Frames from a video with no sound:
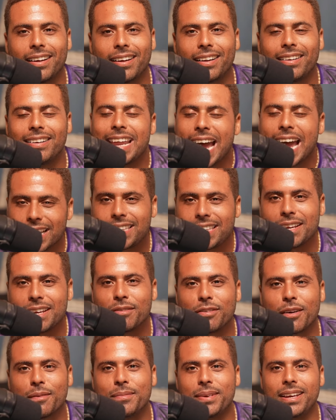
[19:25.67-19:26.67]
That's it
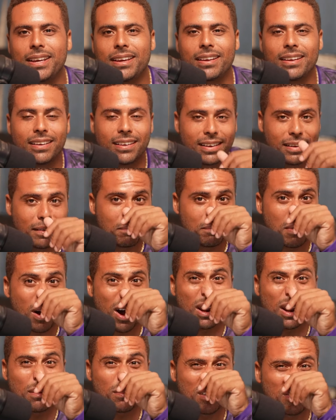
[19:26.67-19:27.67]
from me, Ball
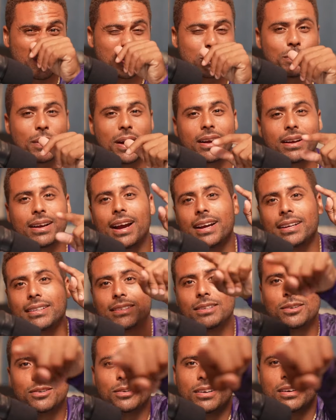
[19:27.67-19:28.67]
and Breakfast podcast.
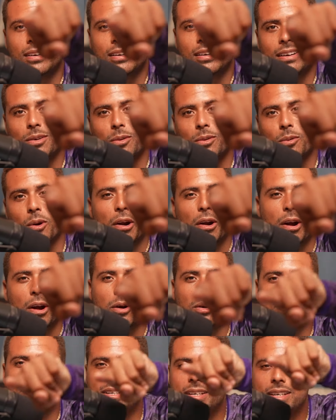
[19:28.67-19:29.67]
We're
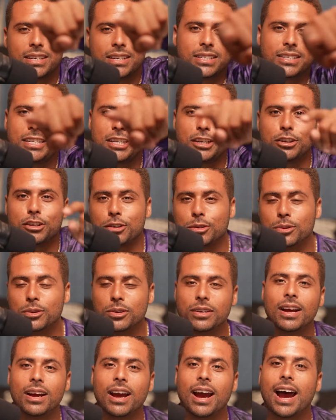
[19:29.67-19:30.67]
out. See you
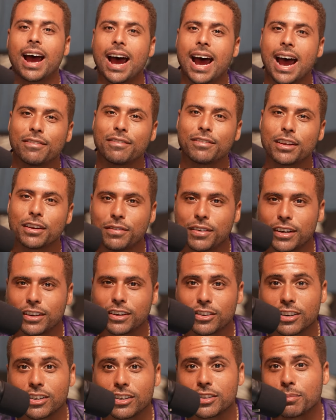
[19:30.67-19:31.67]
soon after the
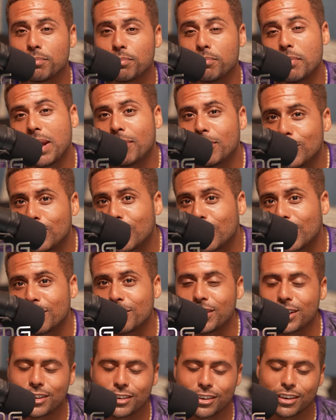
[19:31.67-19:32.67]
fixtures, maybe during the
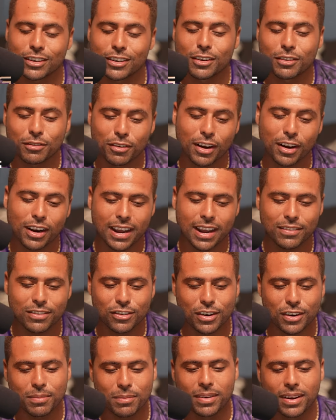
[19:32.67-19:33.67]
fixtures for a live
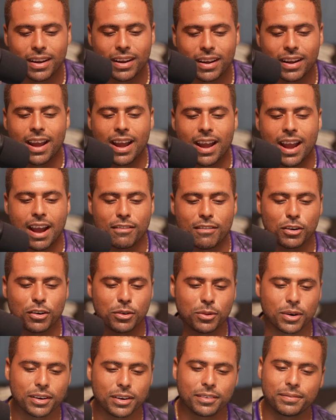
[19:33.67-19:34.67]
stream. Have a good
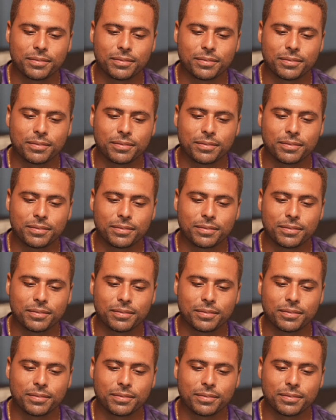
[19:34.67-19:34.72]
one.